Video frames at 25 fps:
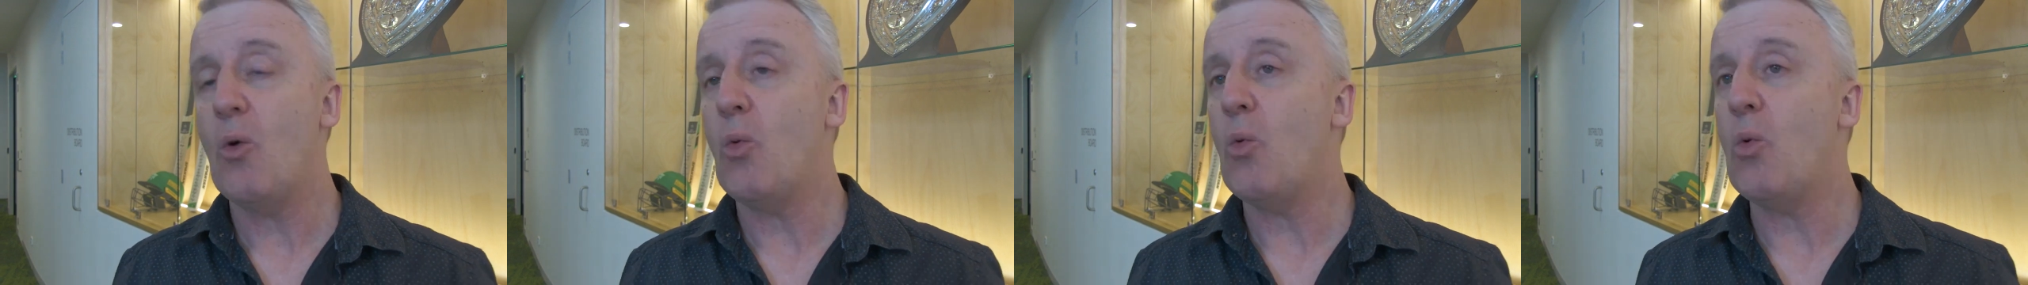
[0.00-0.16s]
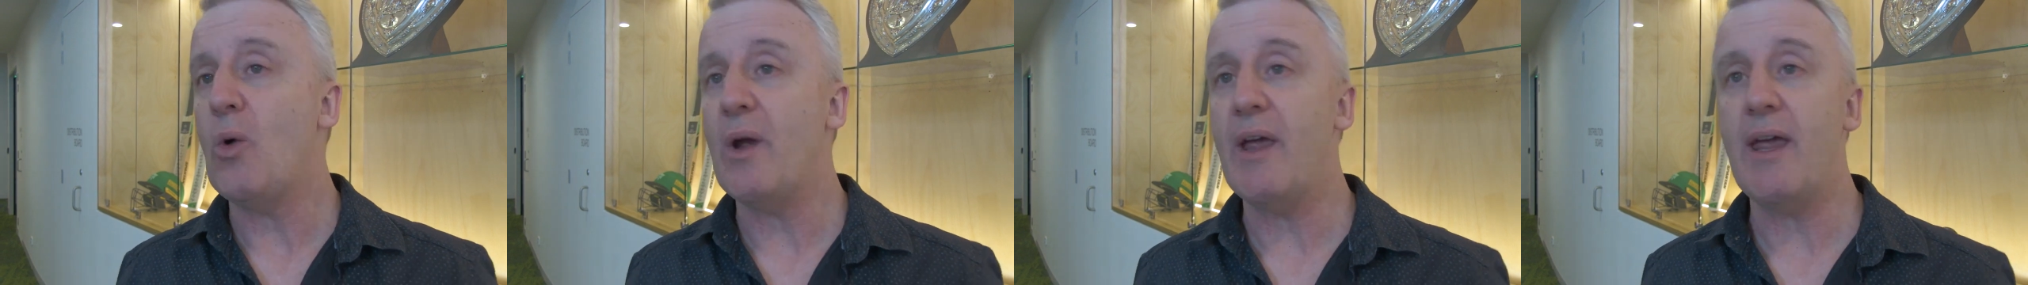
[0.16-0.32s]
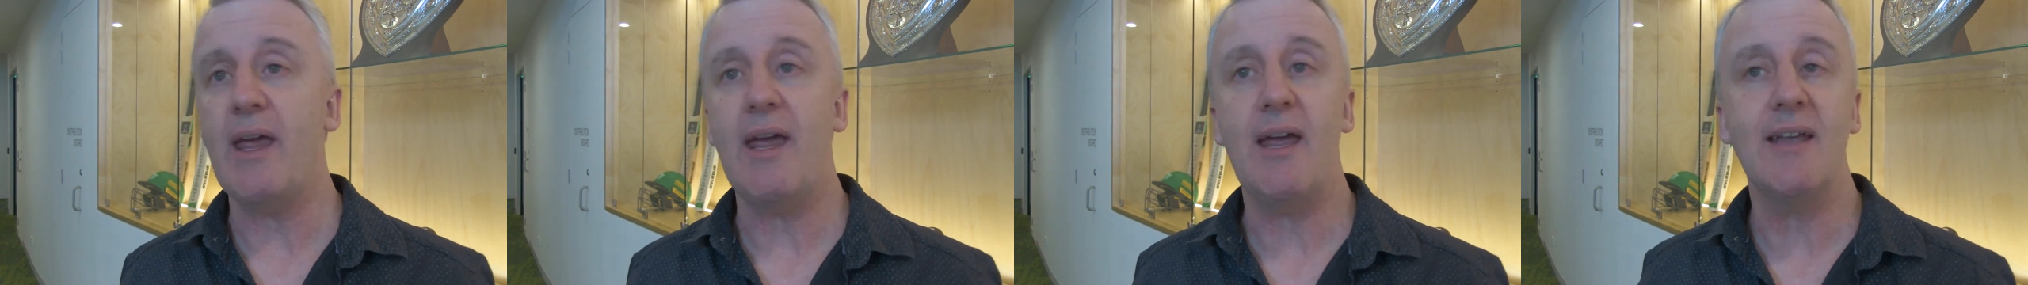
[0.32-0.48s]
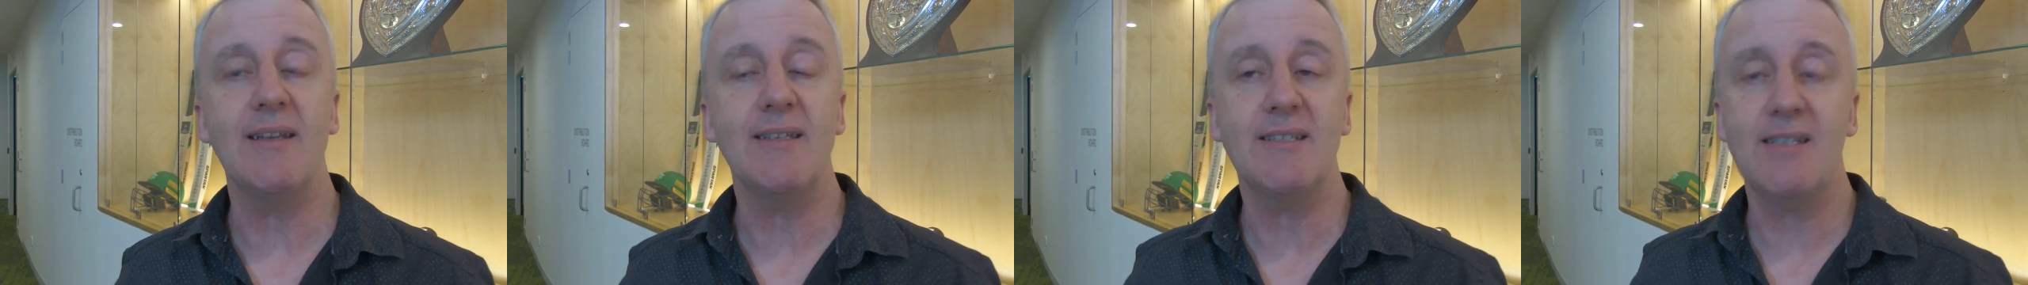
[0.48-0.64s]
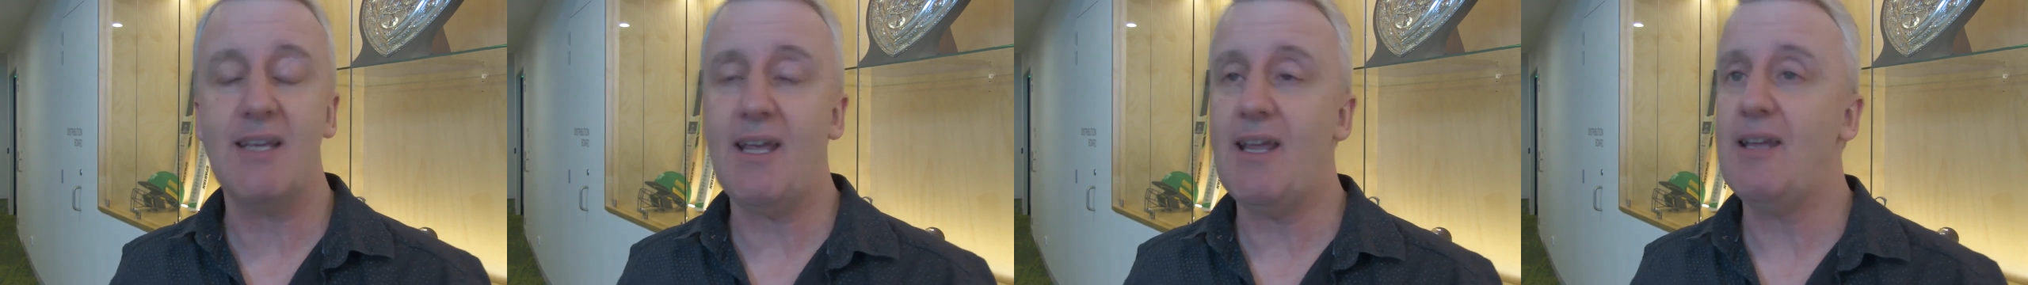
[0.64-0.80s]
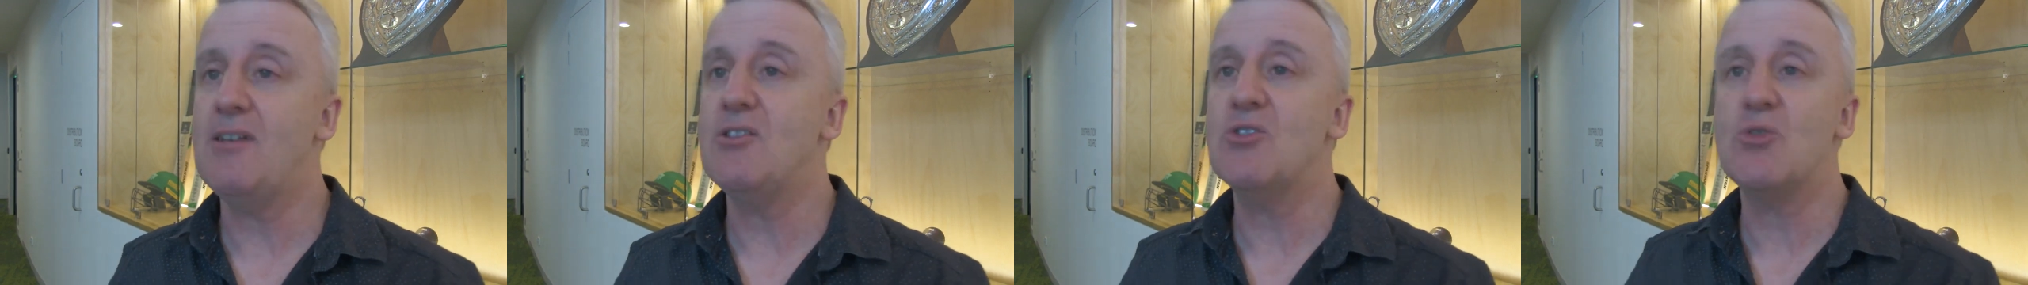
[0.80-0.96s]
where
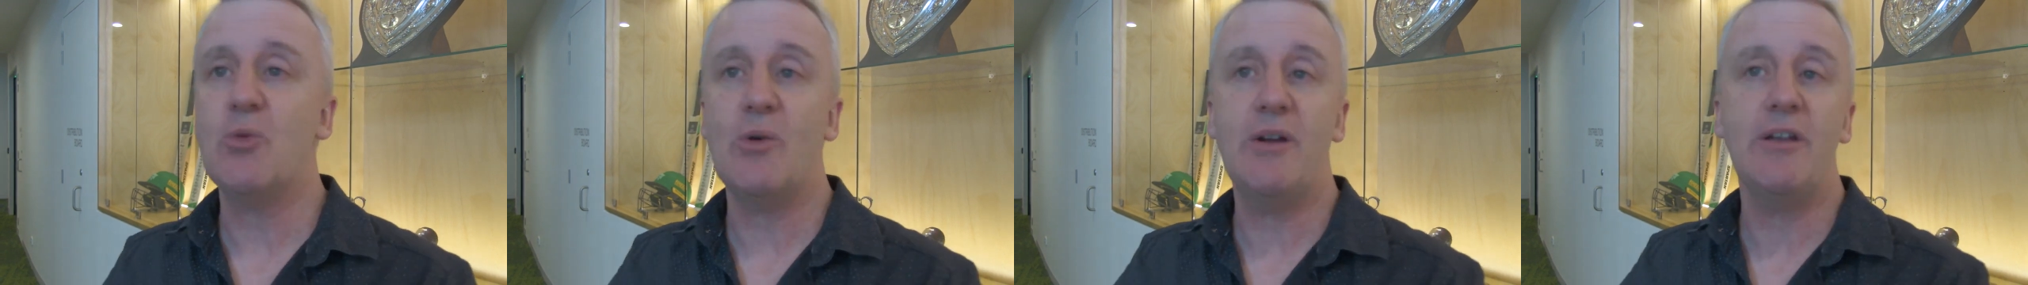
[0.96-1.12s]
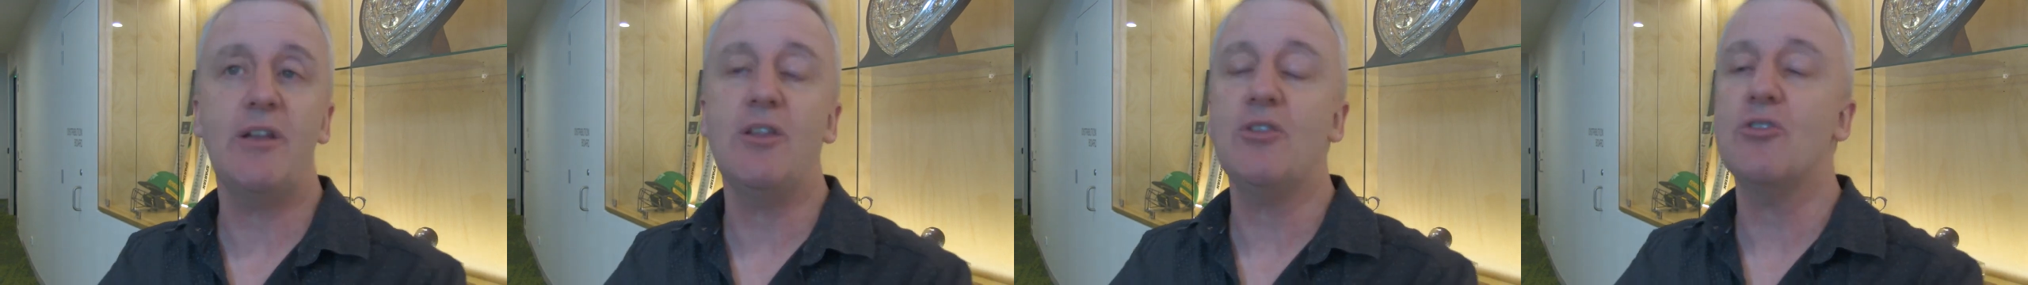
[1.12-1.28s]
10, 20,